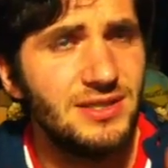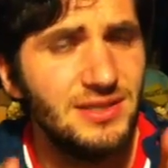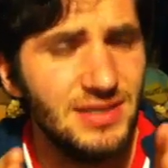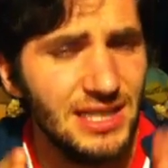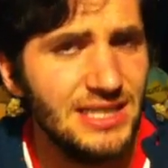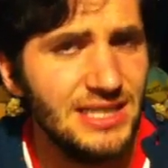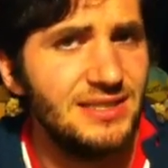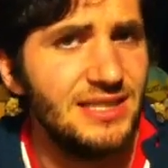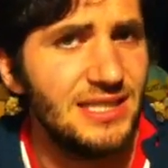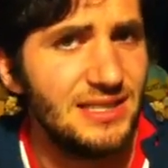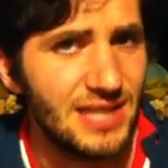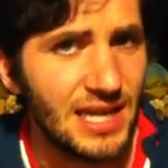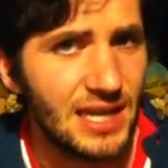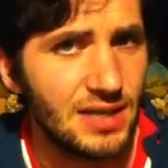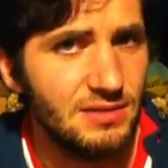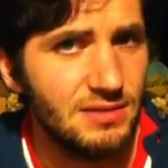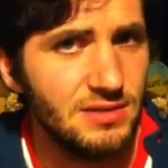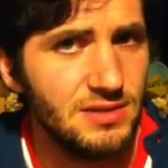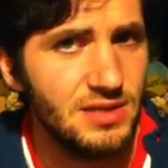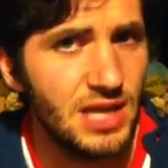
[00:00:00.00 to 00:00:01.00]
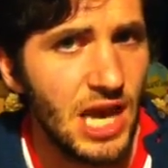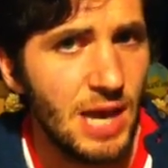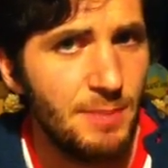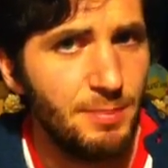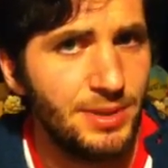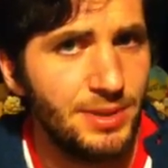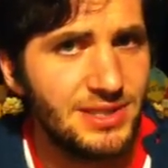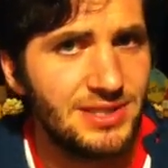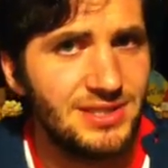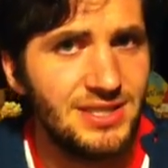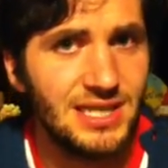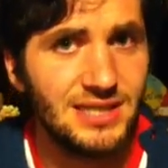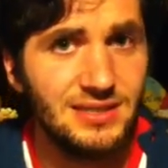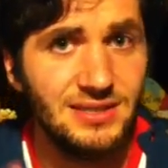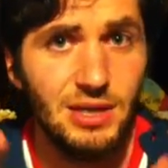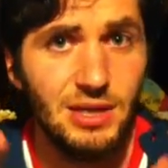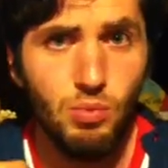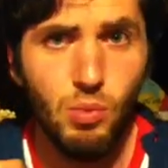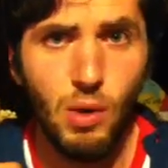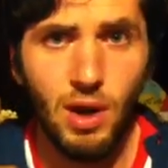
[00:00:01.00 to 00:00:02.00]
60 seconds, but
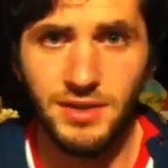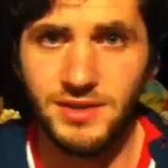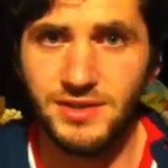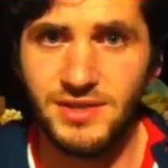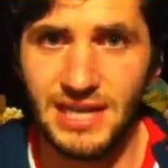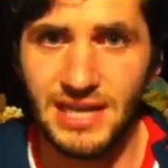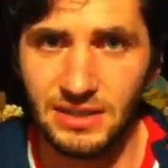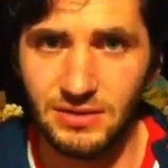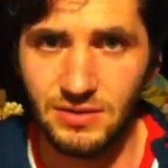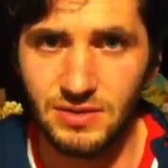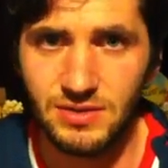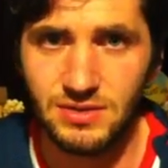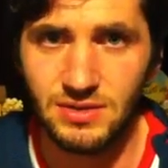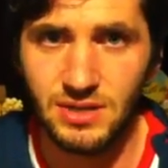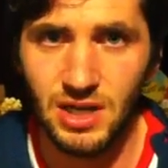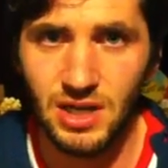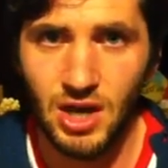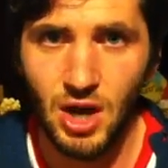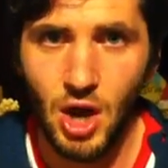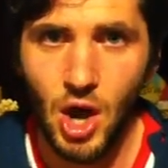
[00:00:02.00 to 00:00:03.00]
61 seconds.